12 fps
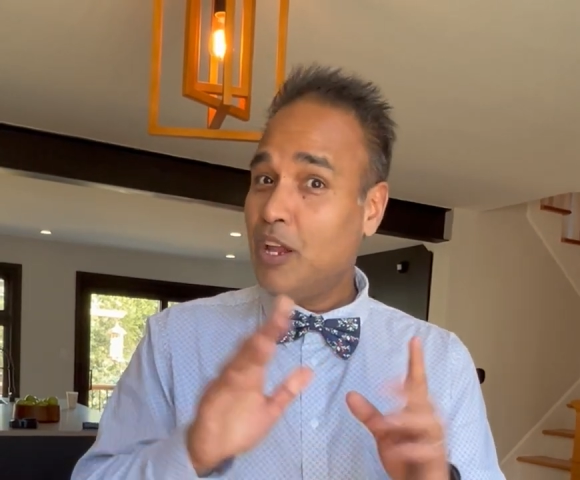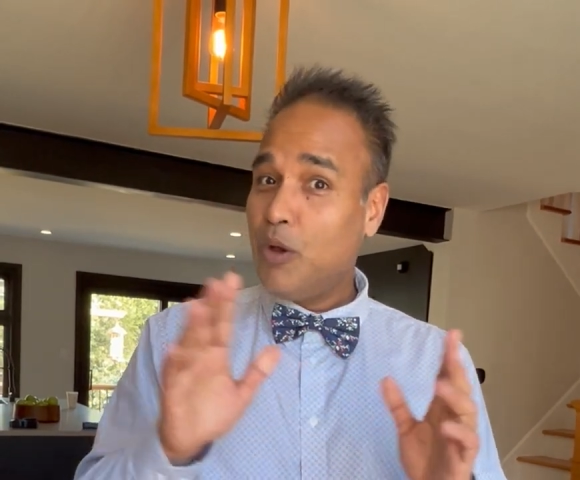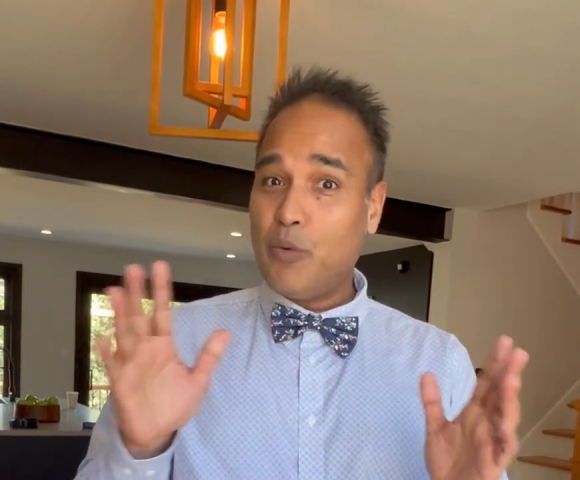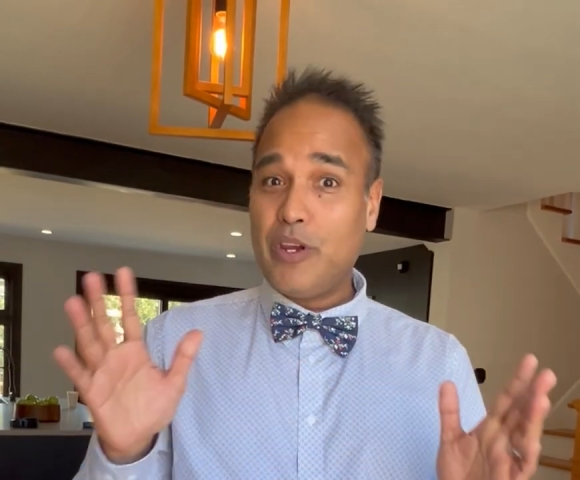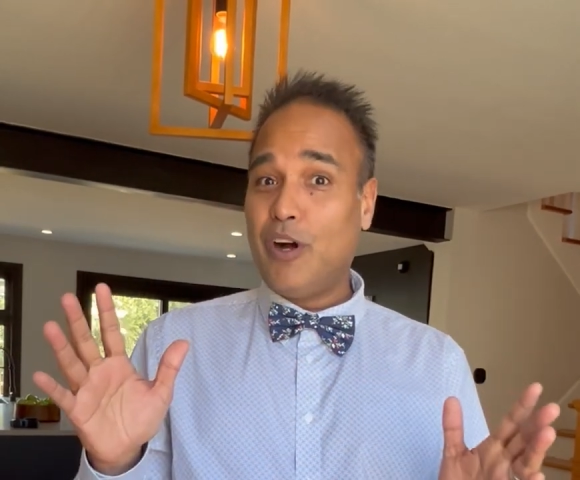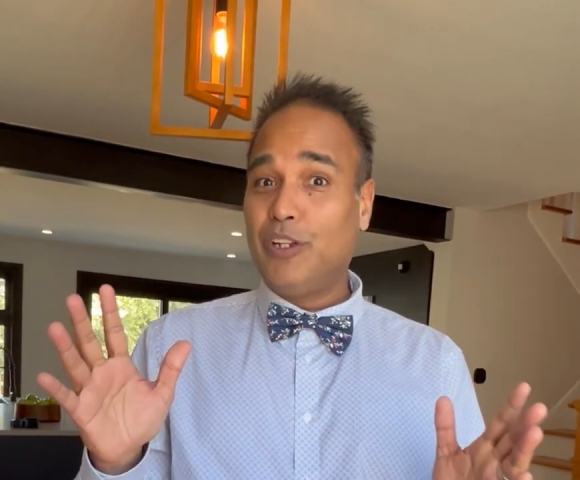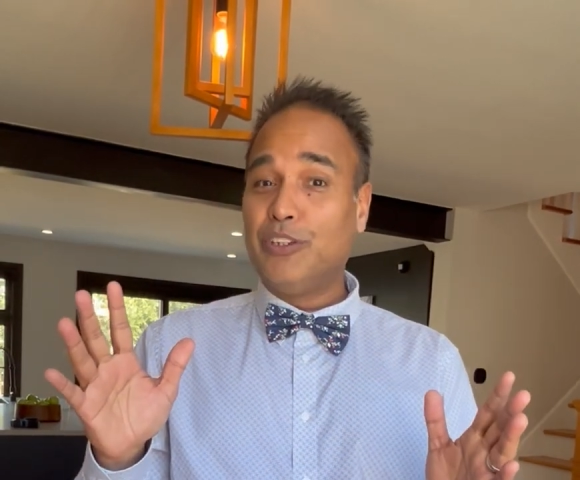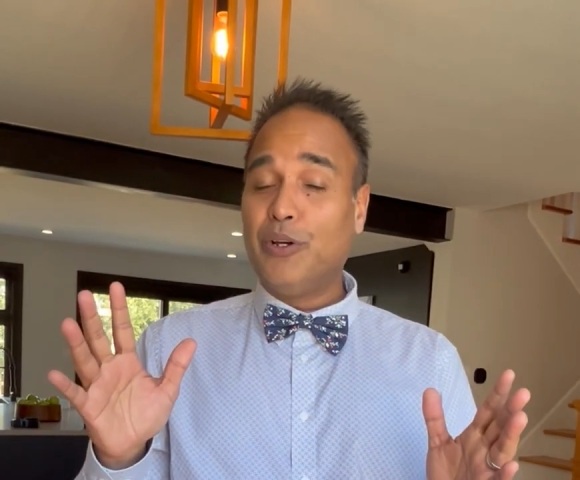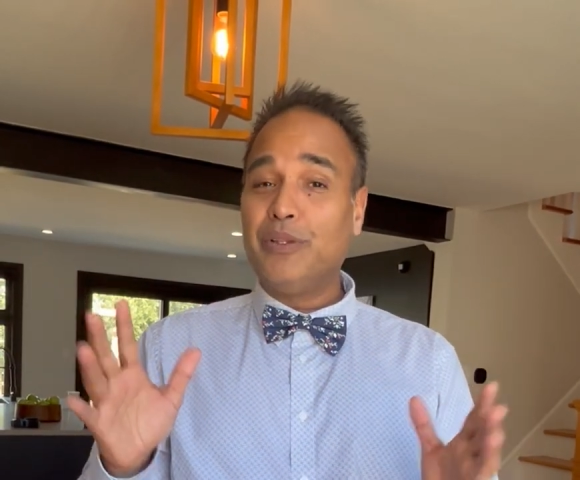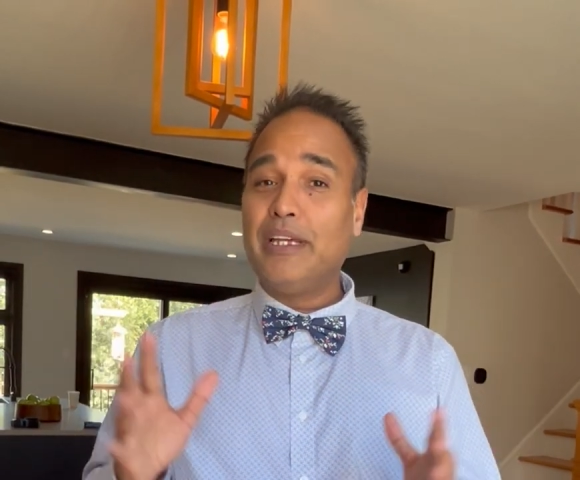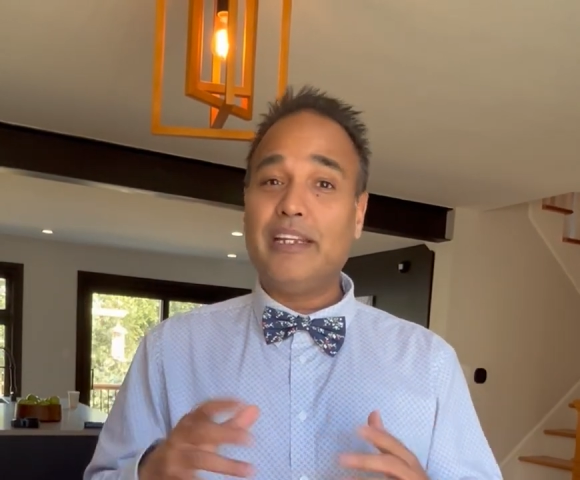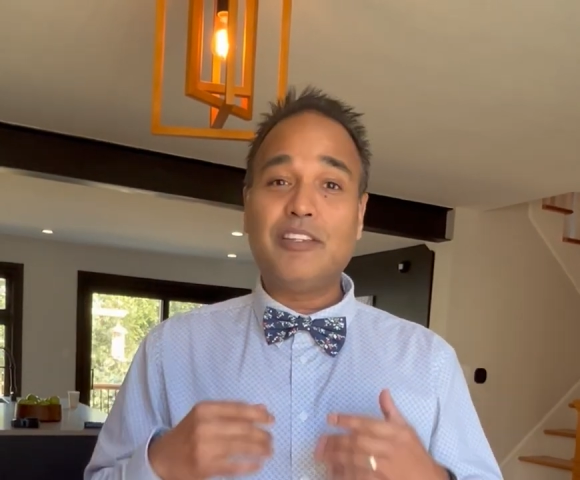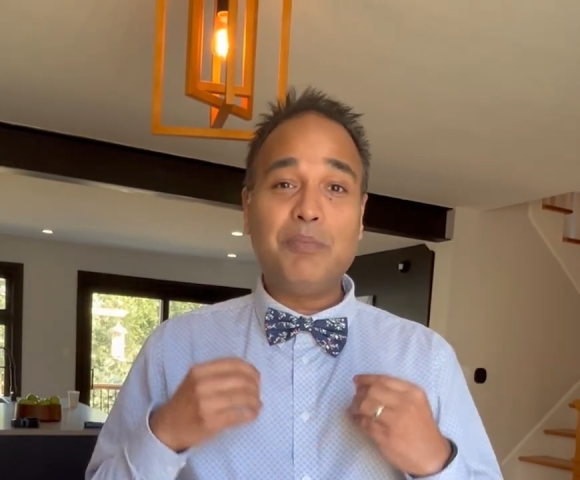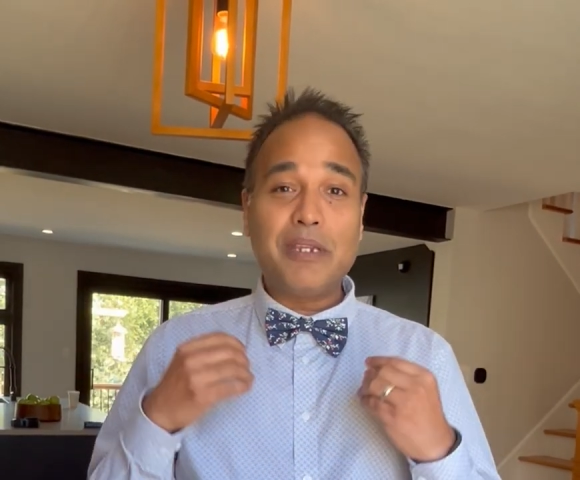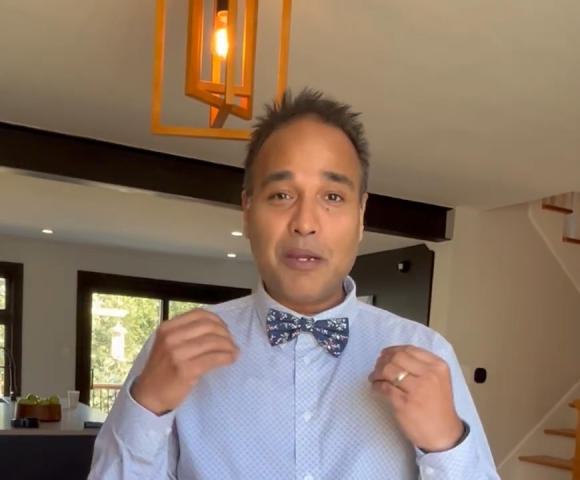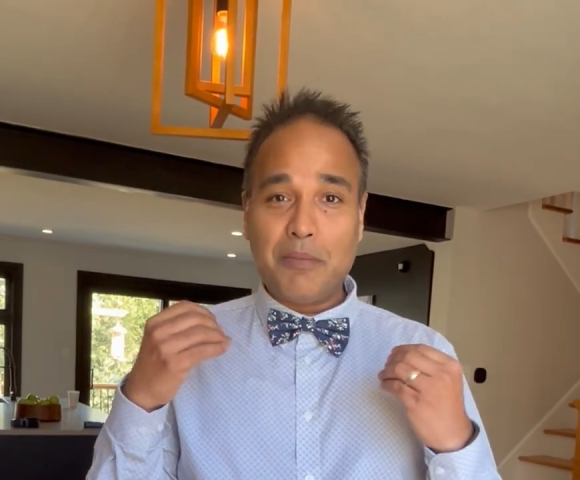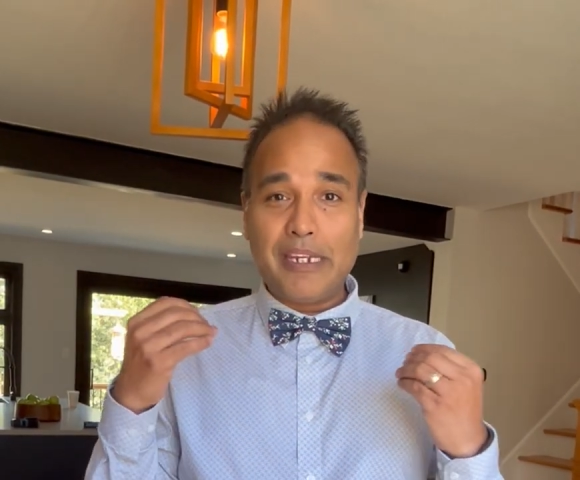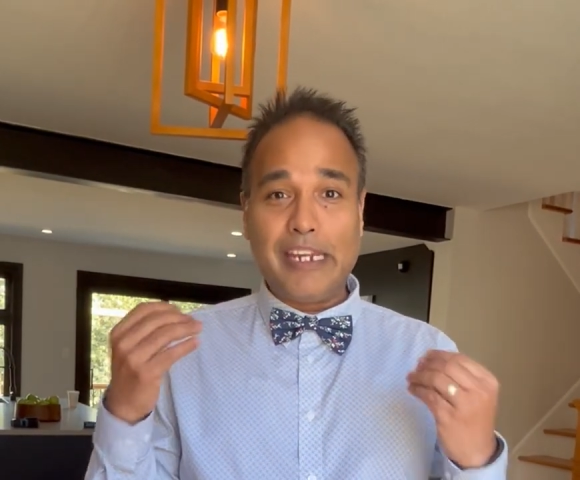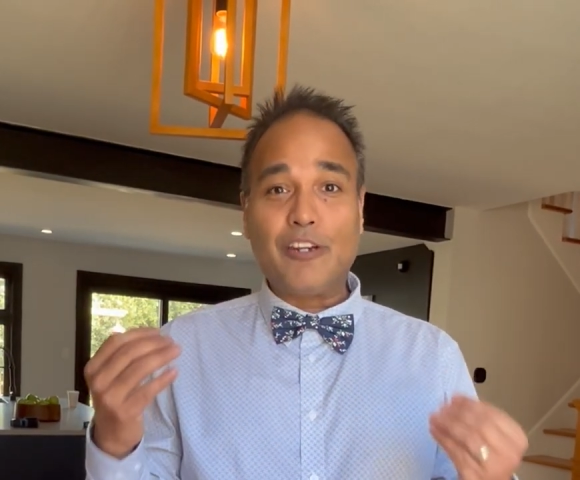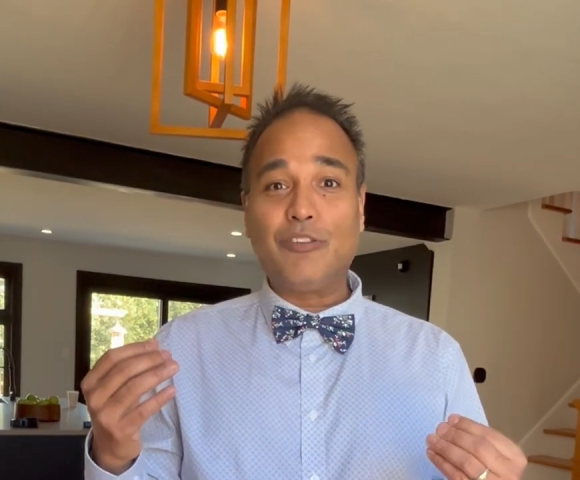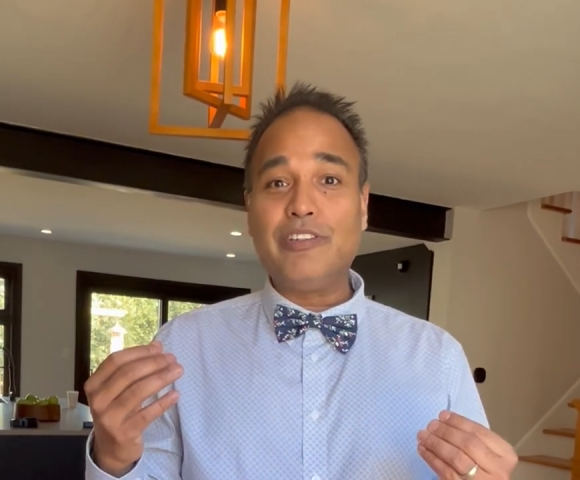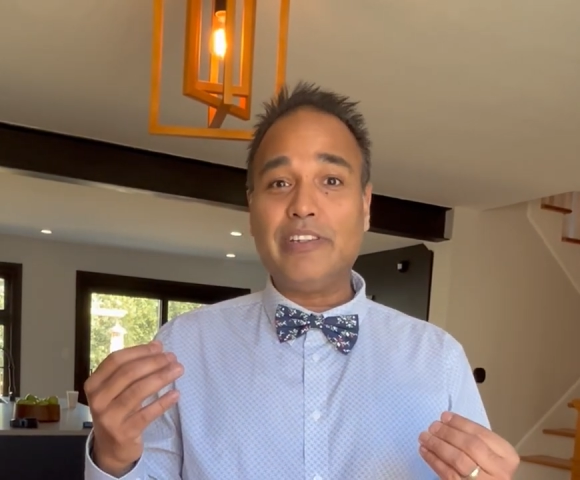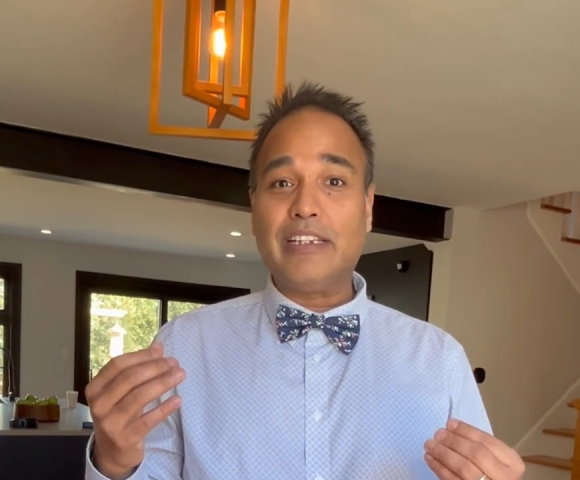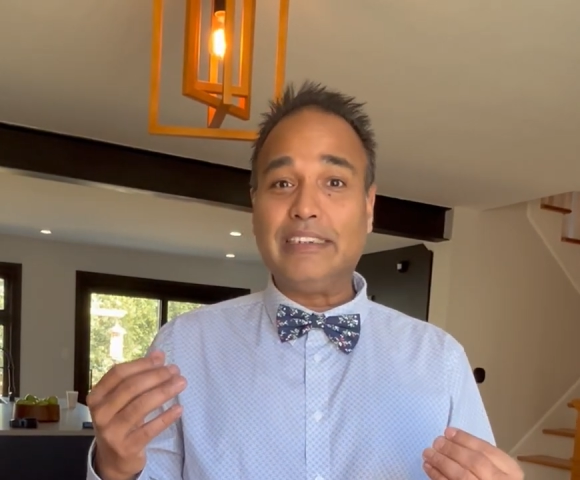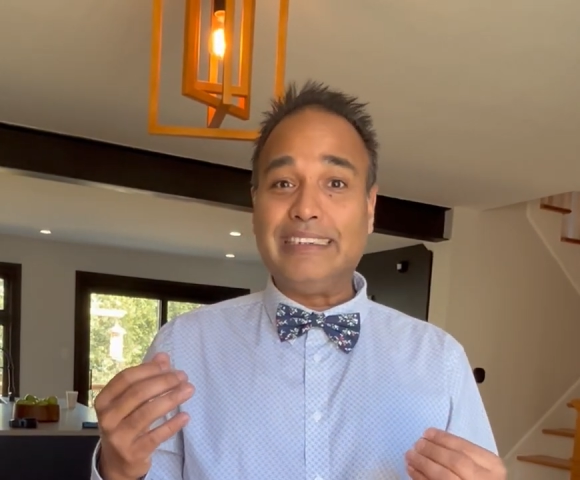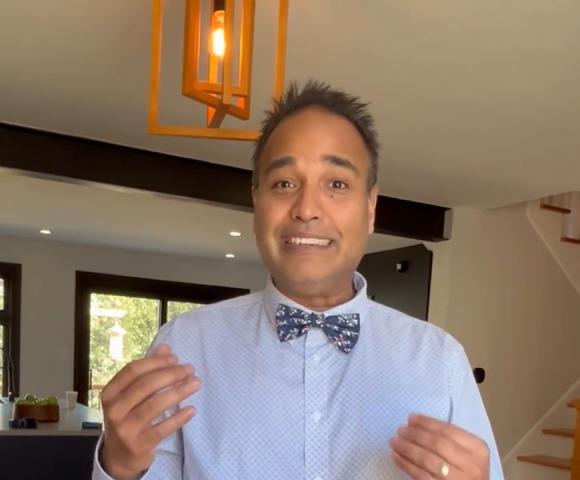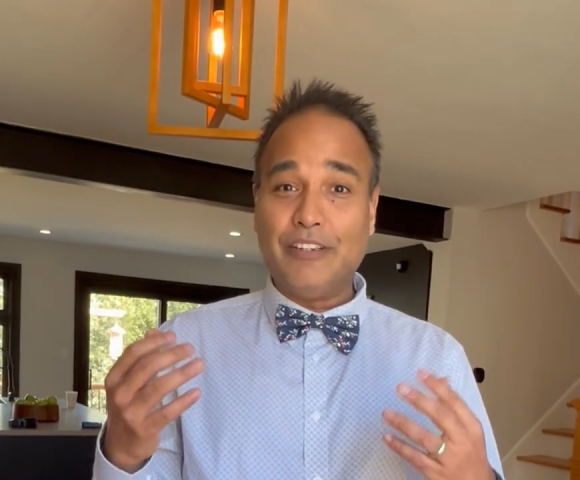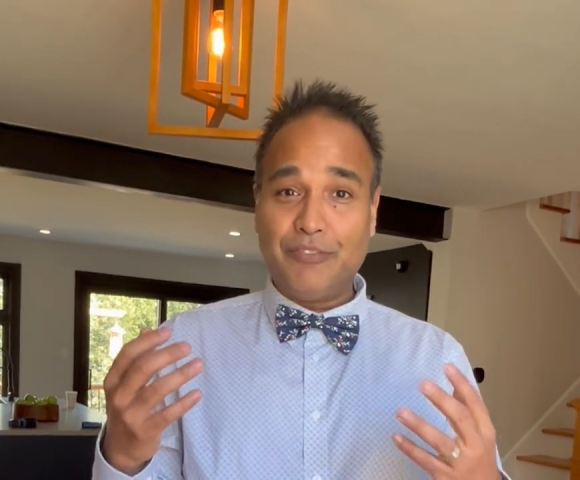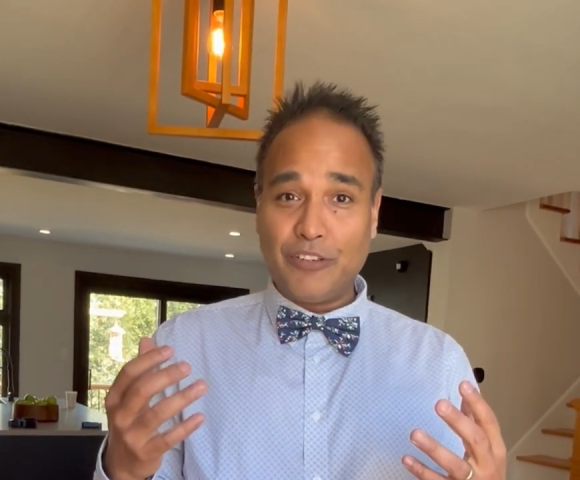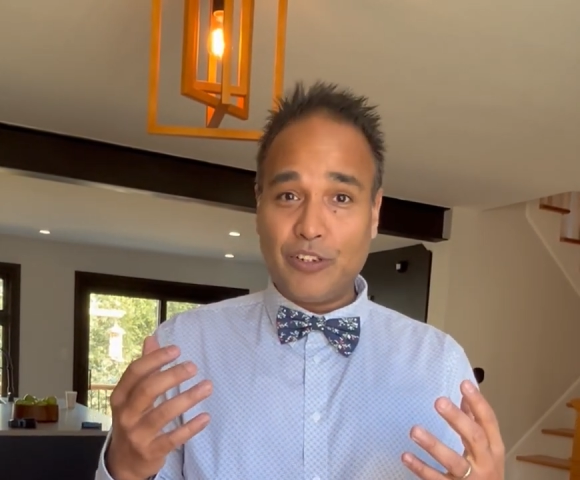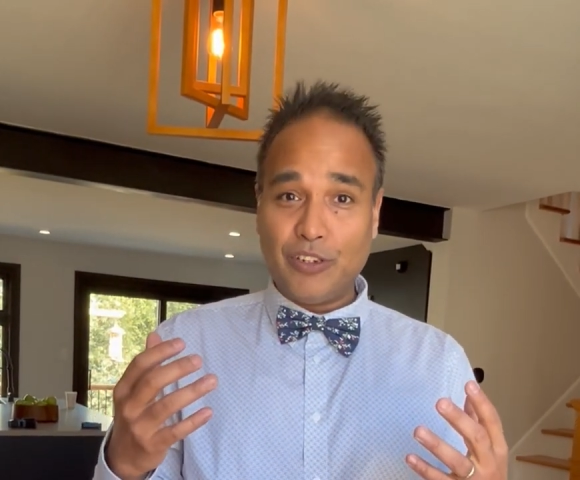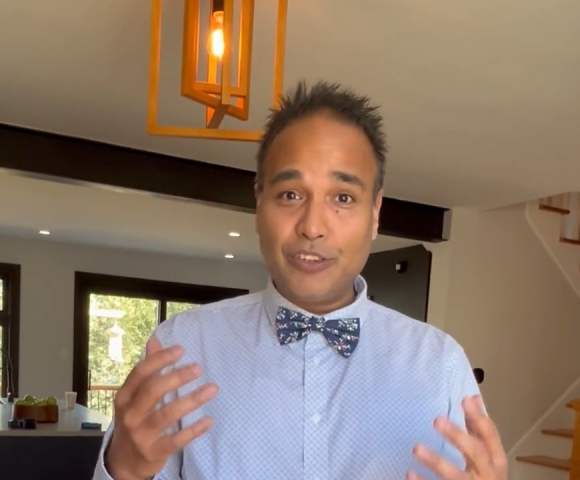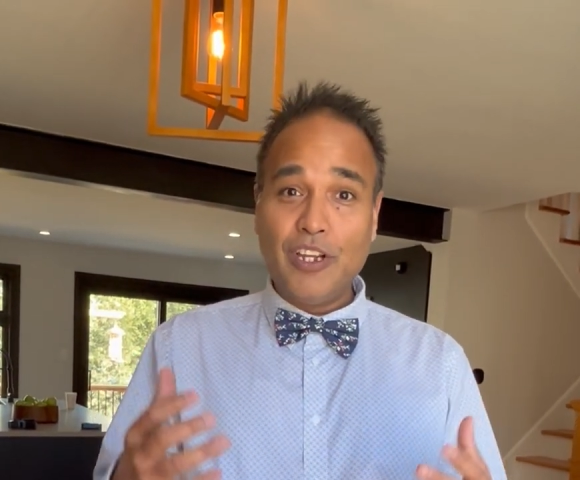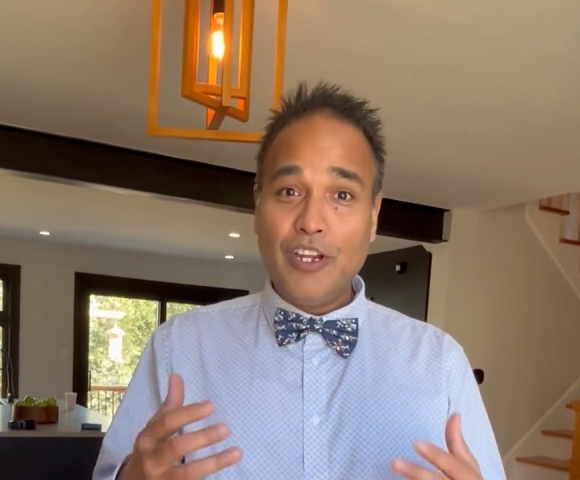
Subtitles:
We all know that it's becoming increasingly difficult